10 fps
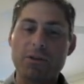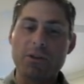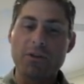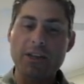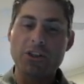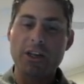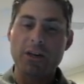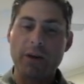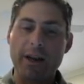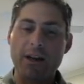So they
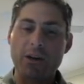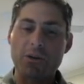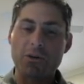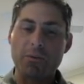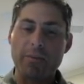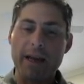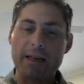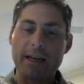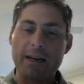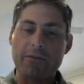generate a little
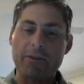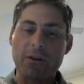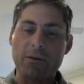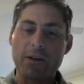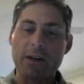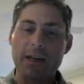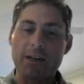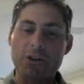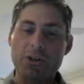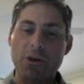magnetic field, and I
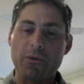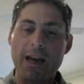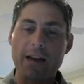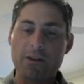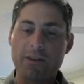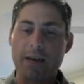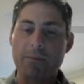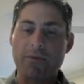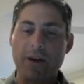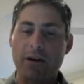can show that
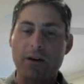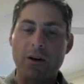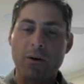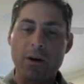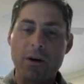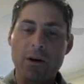type of arrow